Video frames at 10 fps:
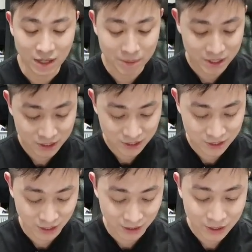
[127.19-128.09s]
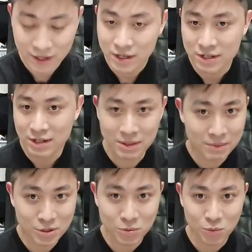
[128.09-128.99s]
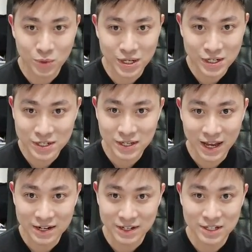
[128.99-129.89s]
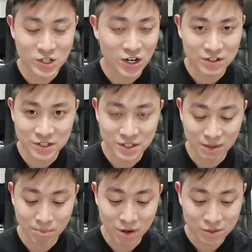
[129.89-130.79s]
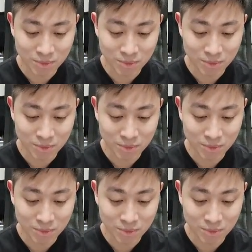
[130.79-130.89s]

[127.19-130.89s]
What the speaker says: I mean, this is sometimes we just get these chargers in the box,